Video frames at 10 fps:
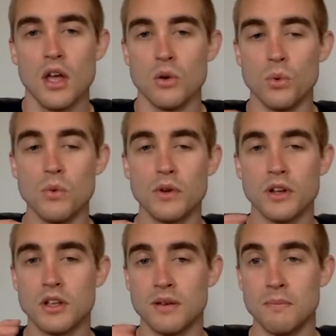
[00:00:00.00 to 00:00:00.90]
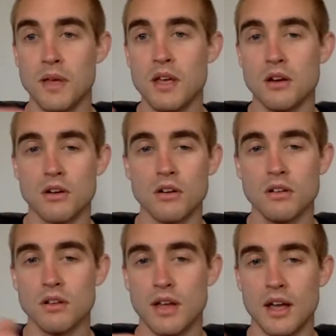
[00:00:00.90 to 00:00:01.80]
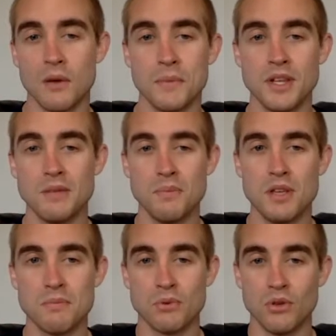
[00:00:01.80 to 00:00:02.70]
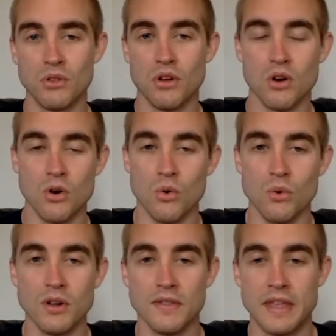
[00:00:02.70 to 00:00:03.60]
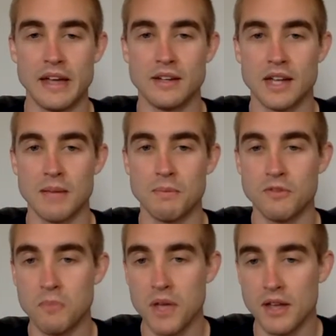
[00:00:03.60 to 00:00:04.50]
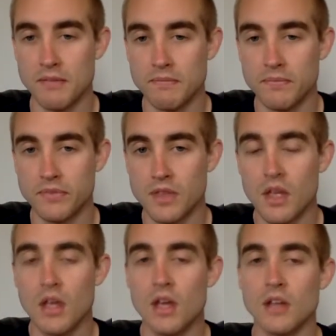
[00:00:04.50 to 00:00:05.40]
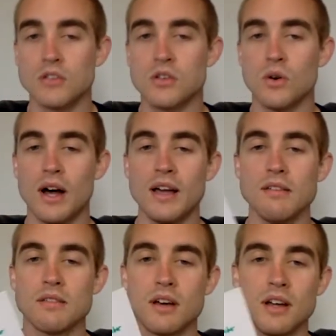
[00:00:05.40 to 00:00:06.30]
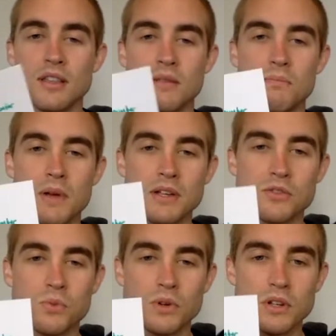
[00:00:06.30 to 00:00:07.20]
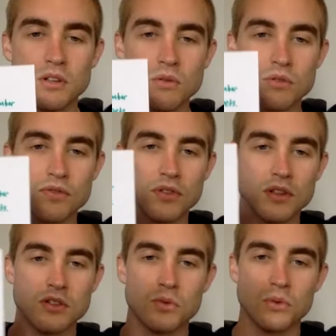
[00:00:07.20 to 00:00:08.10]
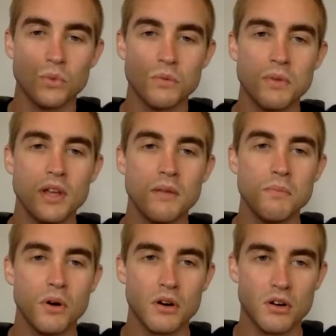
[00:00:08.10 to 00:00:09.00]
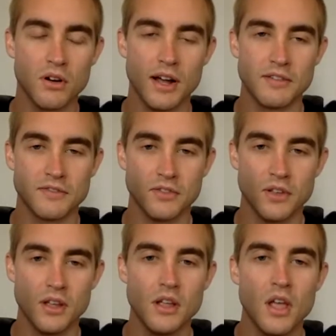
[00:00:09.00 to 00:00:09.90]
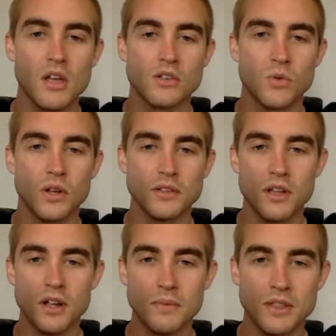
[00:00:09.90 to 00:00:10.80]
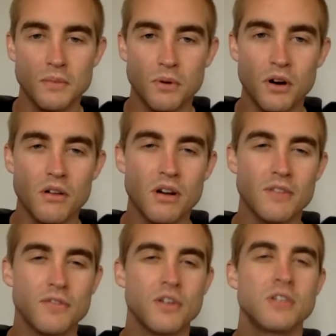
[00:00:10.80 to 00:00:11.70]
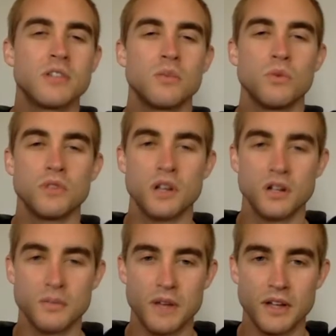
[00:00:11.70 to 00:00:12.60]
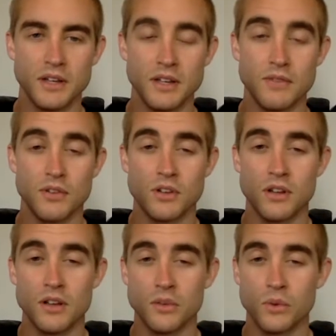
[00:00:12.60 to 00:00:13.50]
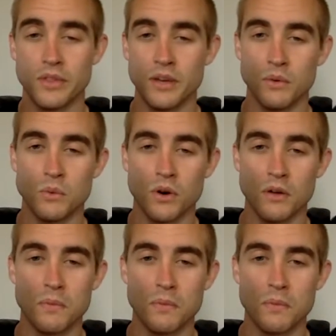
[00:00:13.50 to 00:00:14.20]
We want to compare how many people own that type of pet. And so I thought the best one to use for this one would be a bar graph. Okay, so I'll talk about the bar graph first, then we'll talk about if there's another one that would work.